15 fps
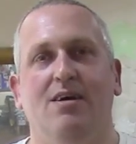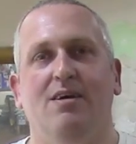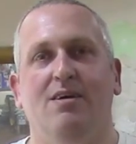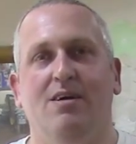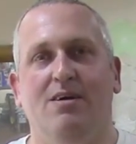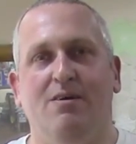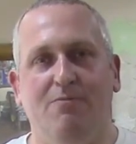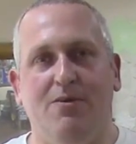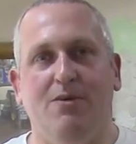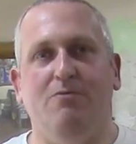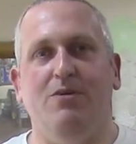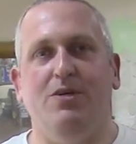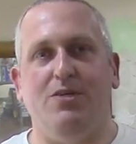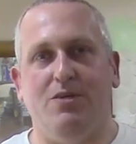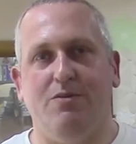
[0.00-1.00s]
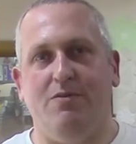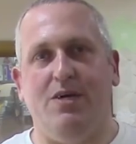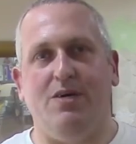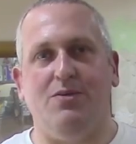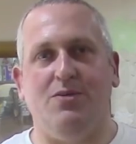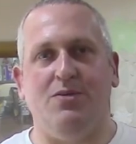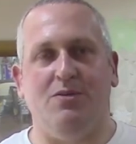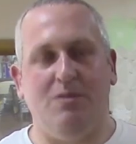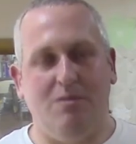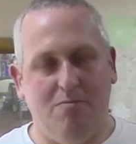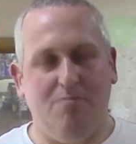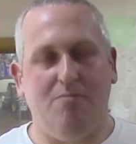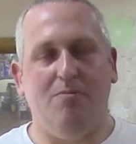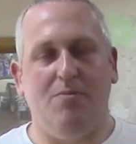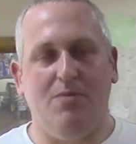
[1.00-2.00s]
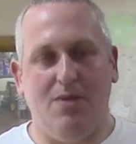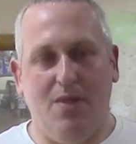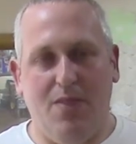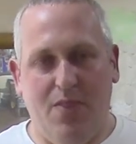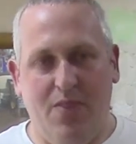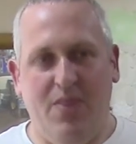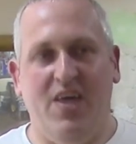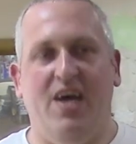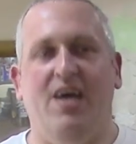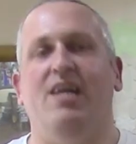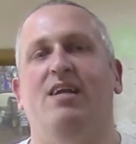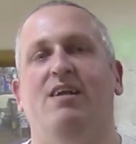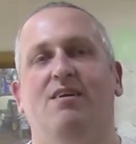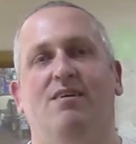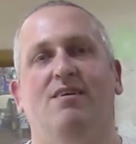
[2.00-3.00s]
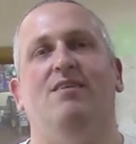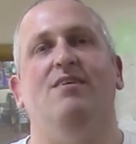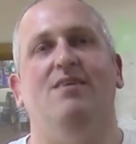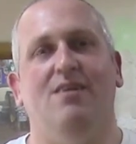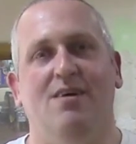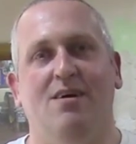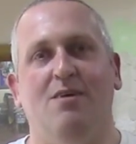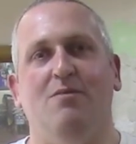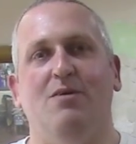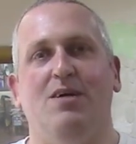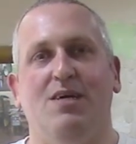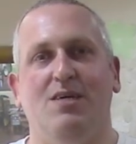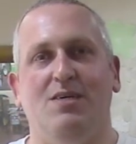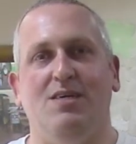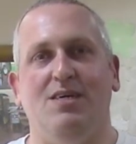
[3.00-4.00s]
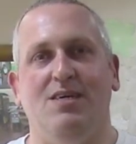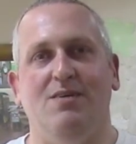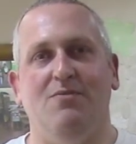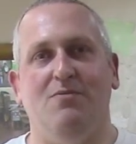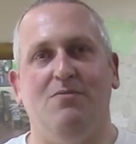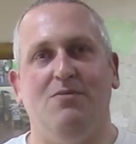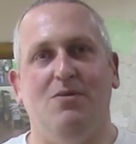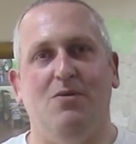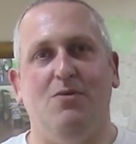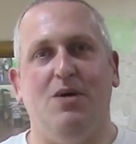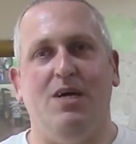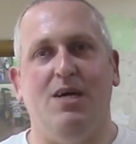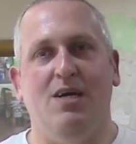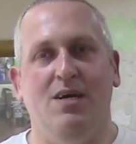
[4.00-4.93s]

if I reach 1,000, then I will actually give away.